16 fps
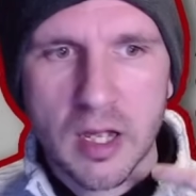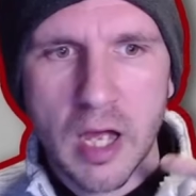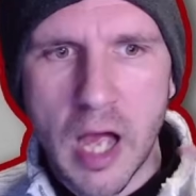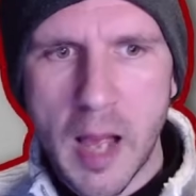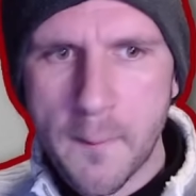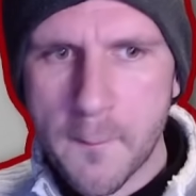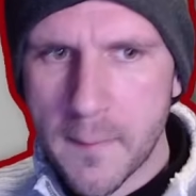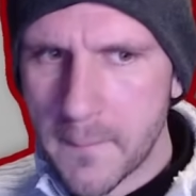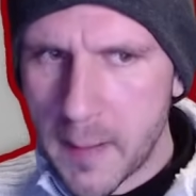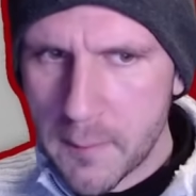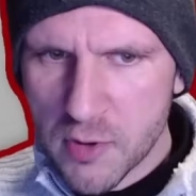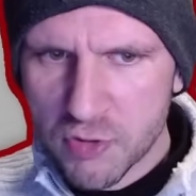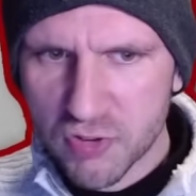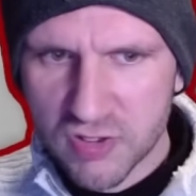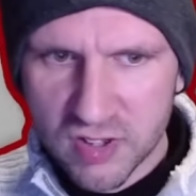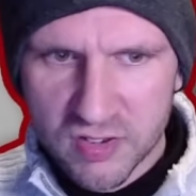I'm
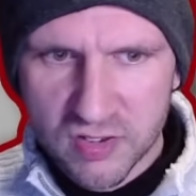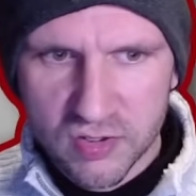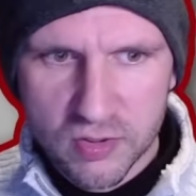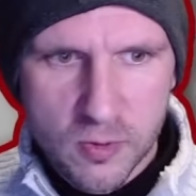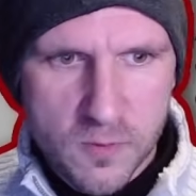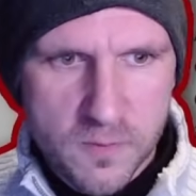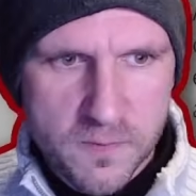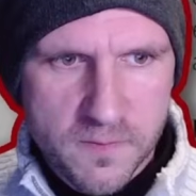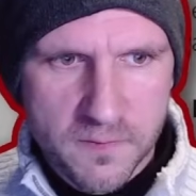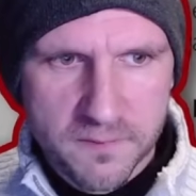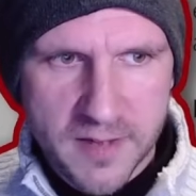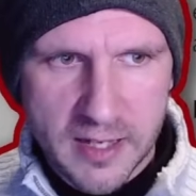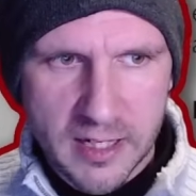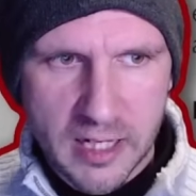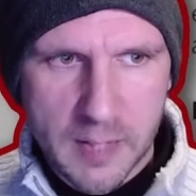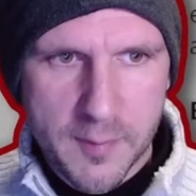interested to
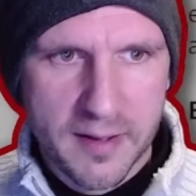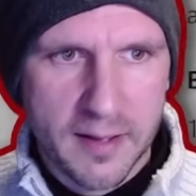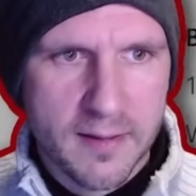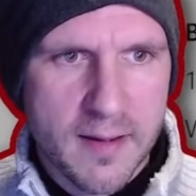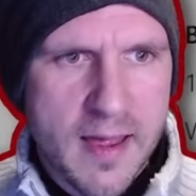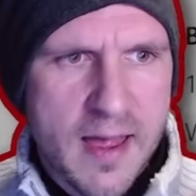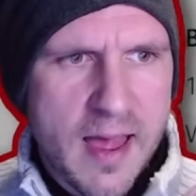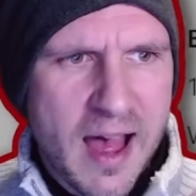find out about that.